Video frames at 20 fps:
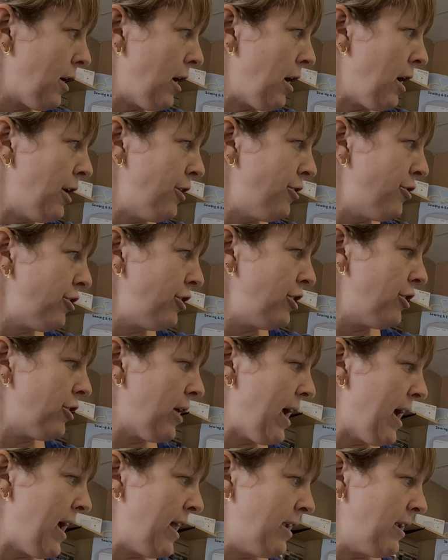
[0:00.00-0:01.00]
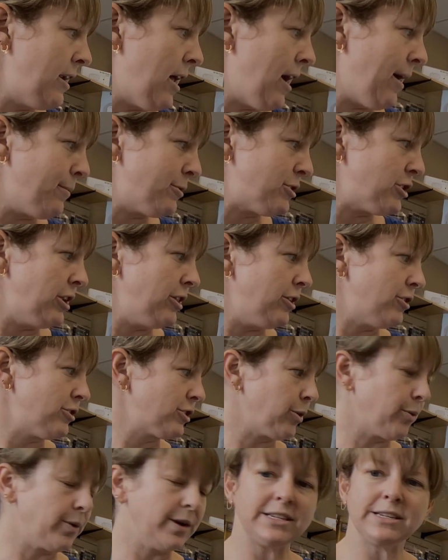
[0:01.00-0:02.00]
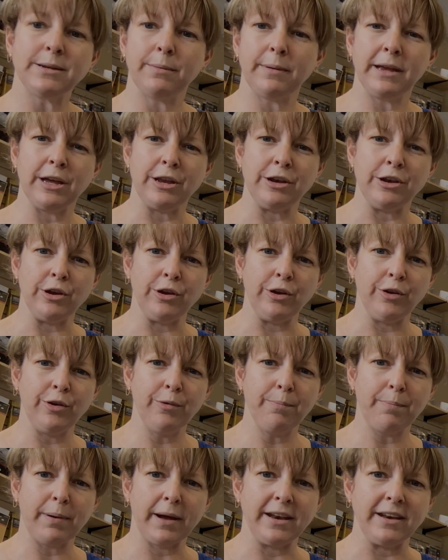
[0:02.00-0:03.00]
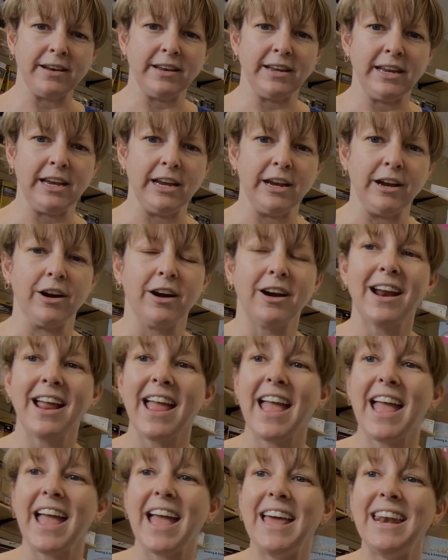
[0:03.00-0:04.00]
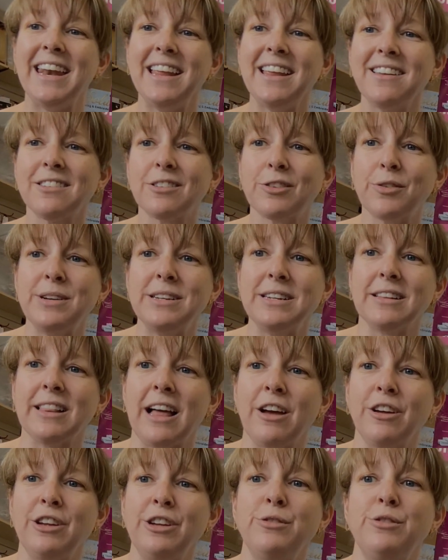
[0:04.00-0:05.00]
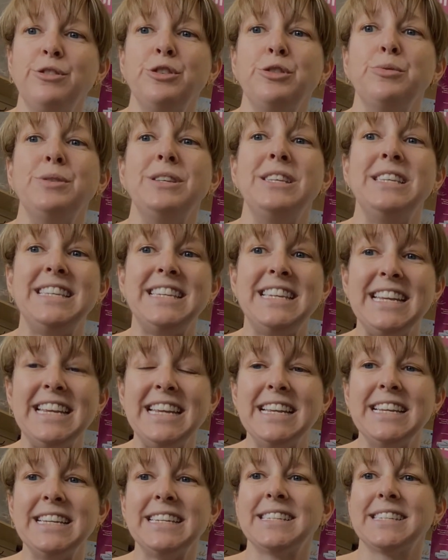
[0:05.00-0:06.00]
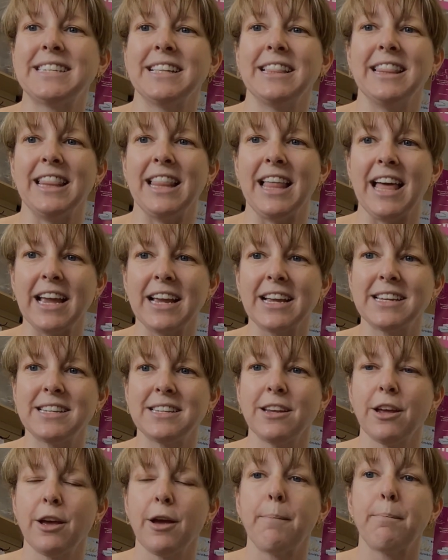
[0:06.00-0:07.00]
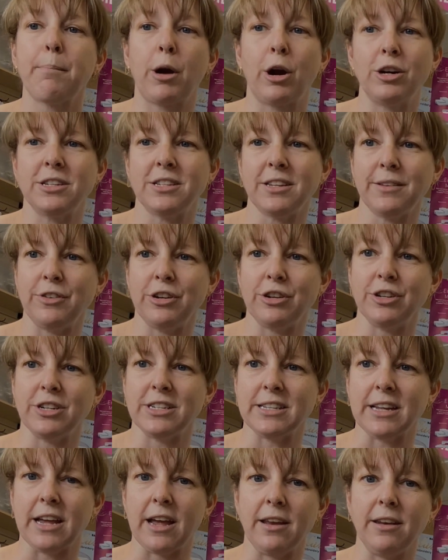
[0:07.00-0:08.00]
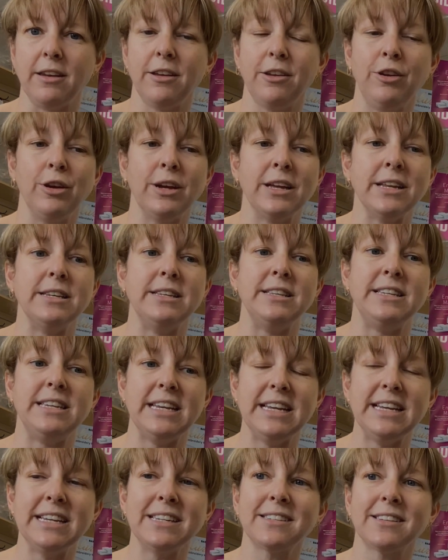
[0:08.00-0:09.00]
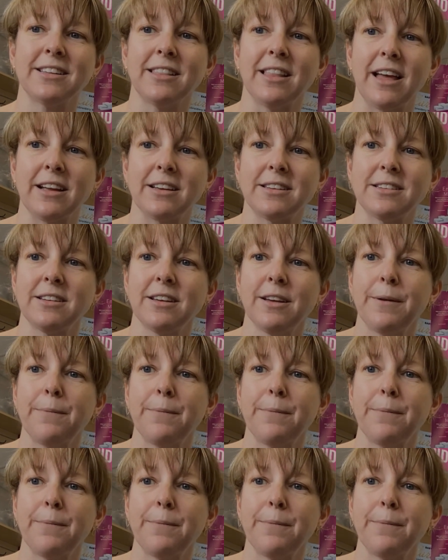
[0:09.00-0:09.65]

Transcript: under your edit option, there's going to be a new button here and it is going to allow you to deselect parts of your design. You can deselect